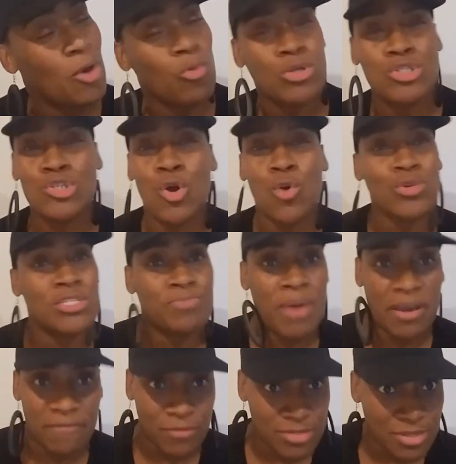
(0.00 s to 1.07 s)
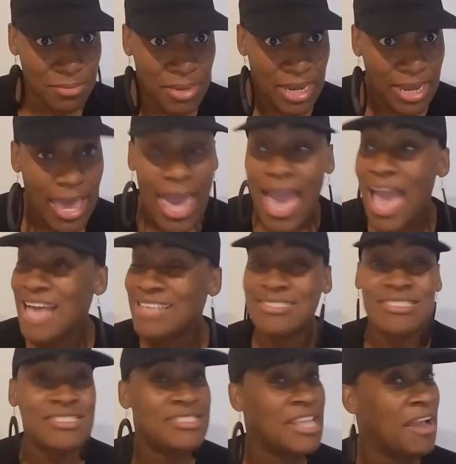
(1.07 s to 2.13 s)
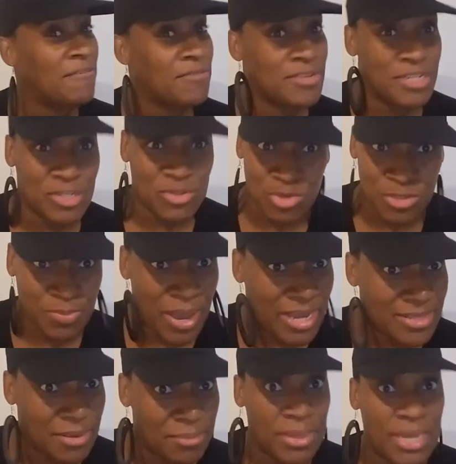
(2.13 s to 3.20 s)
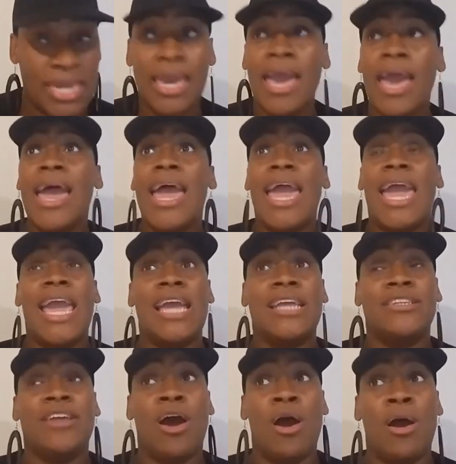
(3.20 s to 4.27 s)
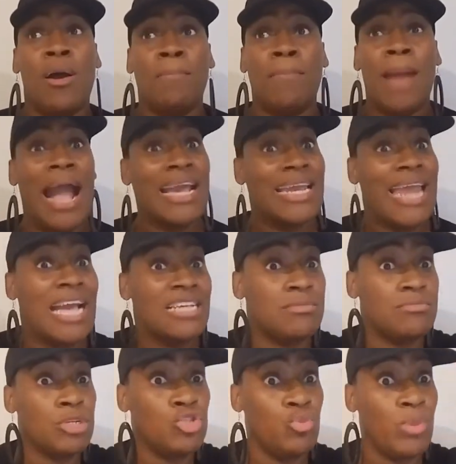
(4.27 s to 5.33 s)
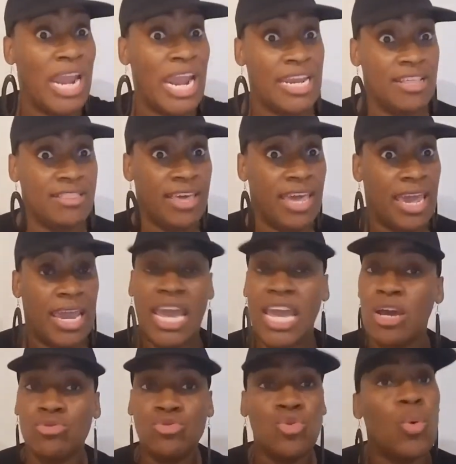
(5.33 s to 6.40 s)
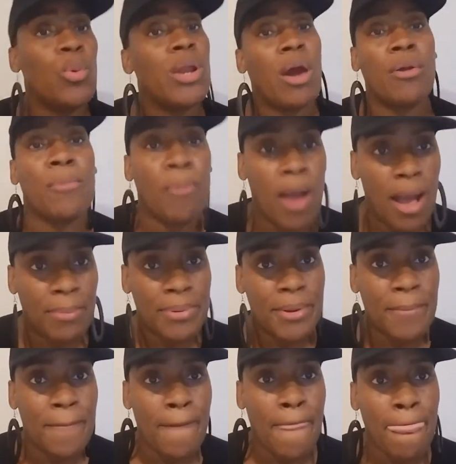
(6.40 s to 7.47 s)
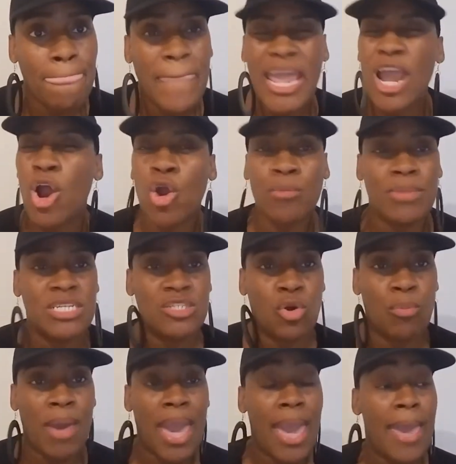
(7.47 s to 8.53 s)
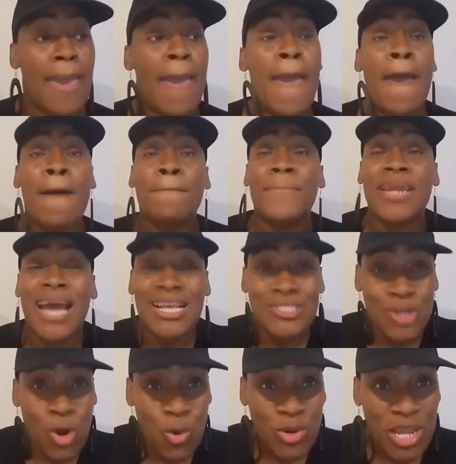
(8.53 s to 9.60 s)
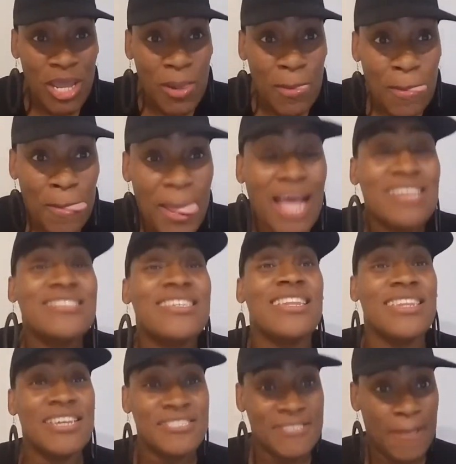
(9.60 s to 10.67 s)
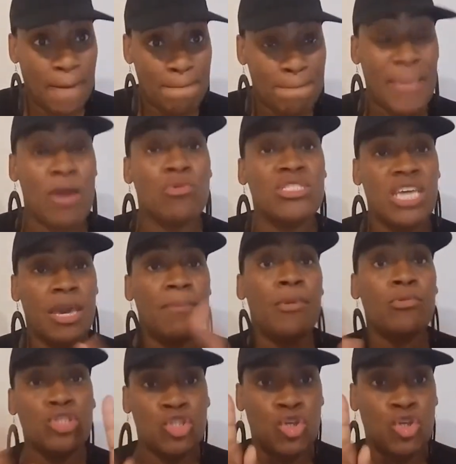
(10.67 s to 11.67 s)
was so respectful to me, have never disrespected me, and I can ask him to do anything and he'll do it without a problem. It hurt me so bad. But I told him, I said, listen, it was him, it was